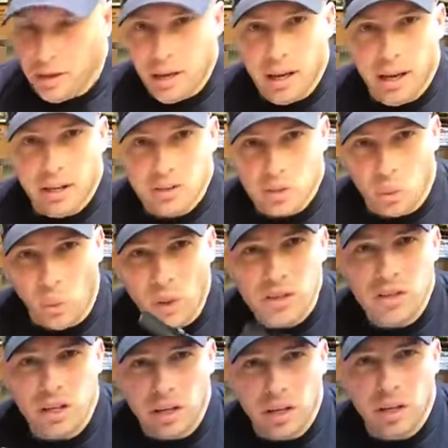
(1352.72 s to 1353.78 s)
And so
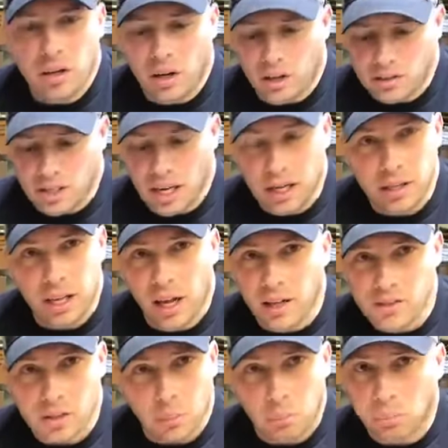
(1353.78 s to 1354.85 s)
once a year, I'll take
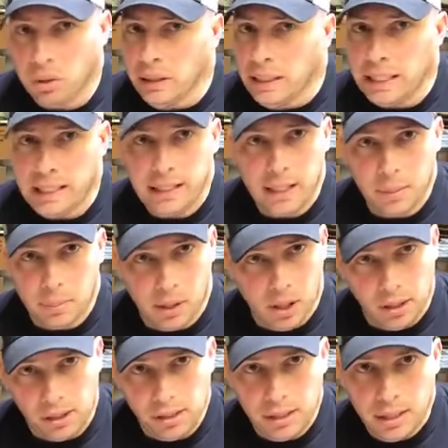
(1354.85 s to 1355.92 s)
guns completely
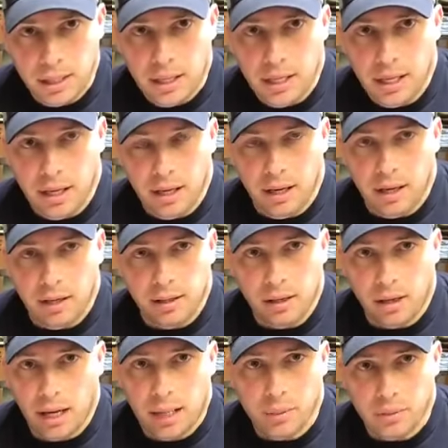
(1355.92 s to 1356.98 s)
apart, and
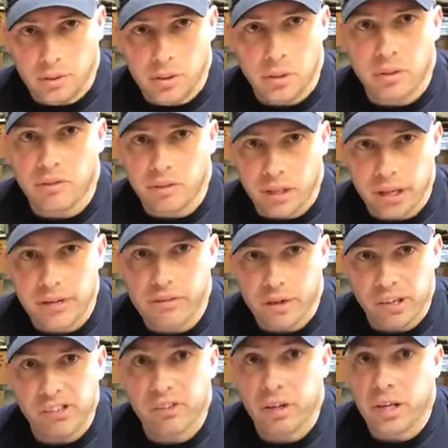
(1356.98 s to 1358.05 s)
I will do a very,
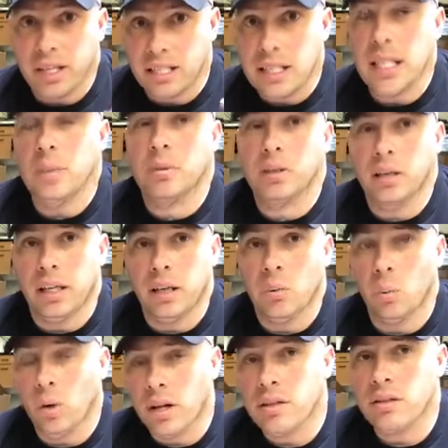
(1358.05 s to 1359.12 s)
very, very deep clean
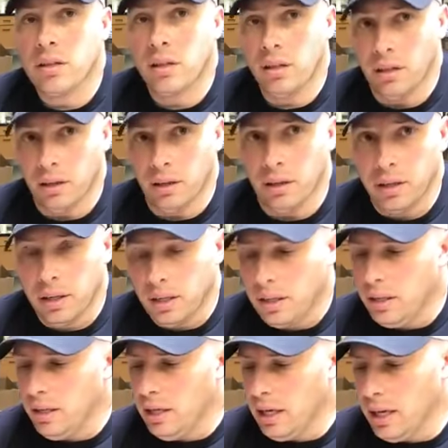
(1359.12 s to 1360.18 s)
once a year,
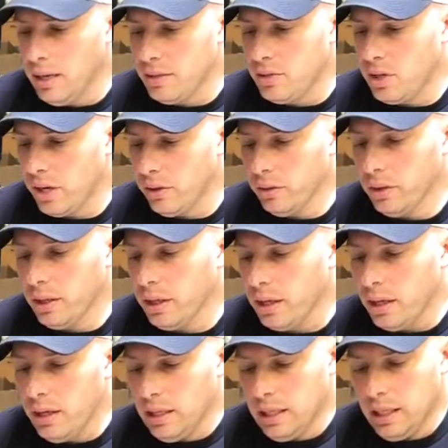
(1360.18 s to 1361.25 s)
generally.
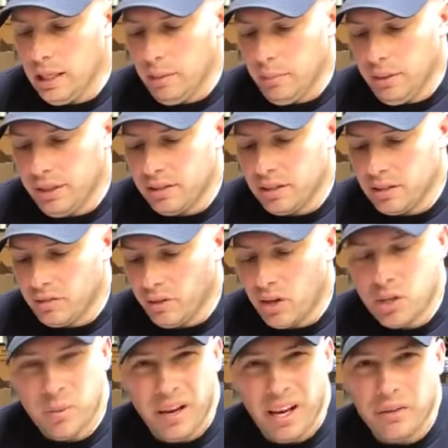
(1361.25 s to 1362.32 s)
But as far
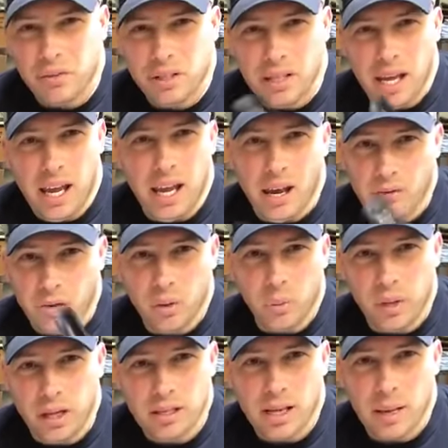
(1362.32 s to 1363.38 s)
as my everyday, every
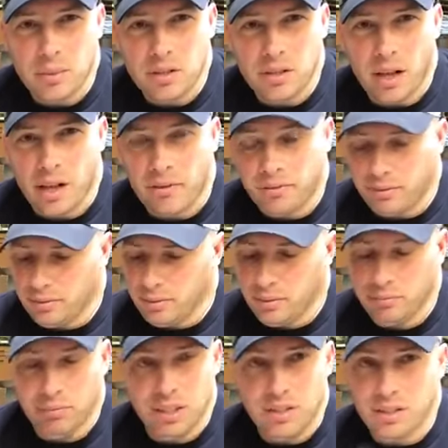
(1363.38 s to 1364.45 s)
week type stuff,
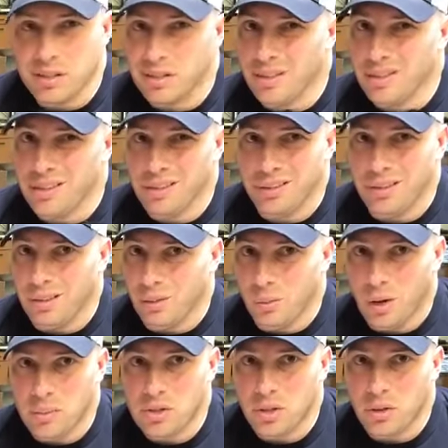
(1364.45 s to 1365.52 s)
this is, you know,
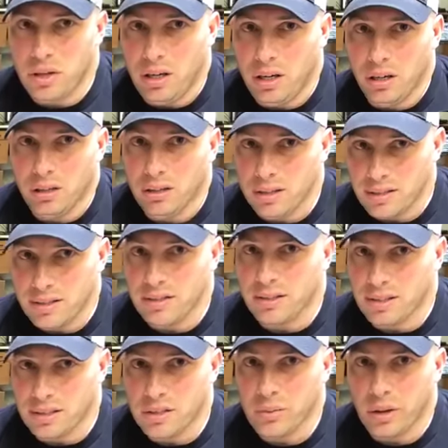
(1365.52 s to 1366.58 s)
what I'm showing you here, this
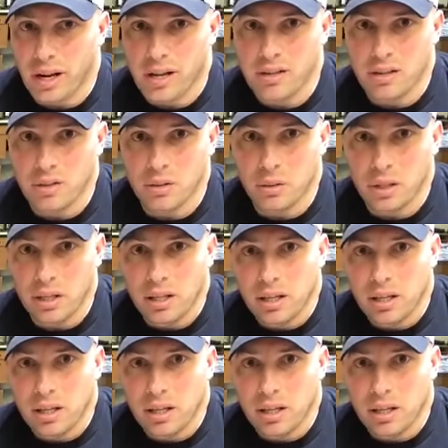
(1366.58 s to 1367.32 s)
is what I do,